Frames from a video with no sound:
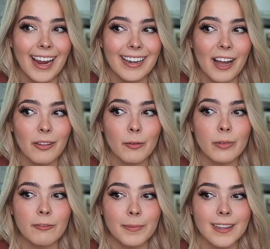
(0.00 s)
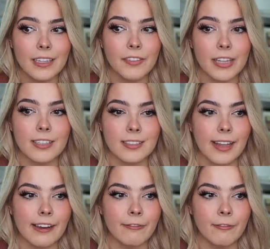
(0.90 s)
And now that we've been living this
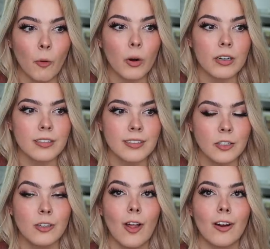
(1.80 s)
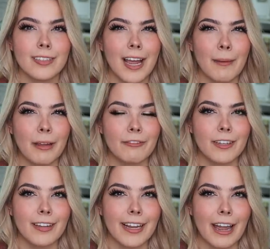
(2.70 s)
life for such a long time, I
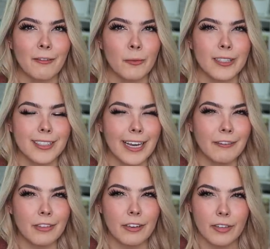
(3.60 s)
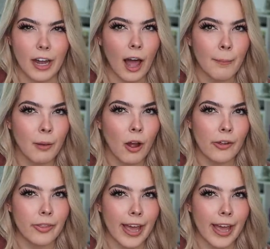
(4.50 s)
feel like everyone's kind of given up on